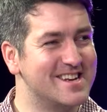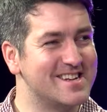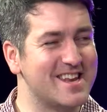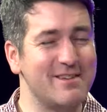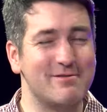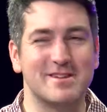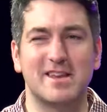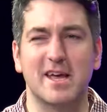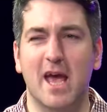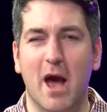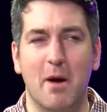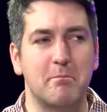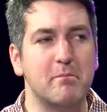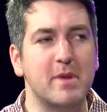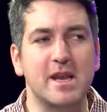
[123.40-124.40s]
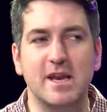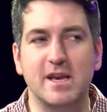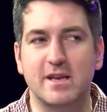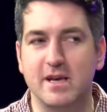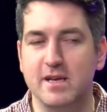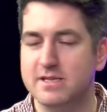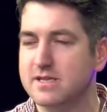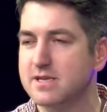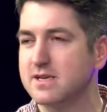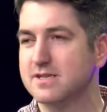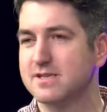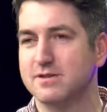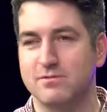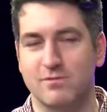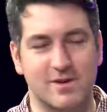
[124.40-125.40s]
to even dig out mini
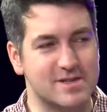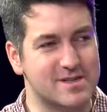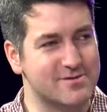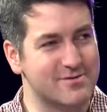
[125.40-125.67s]
discs, which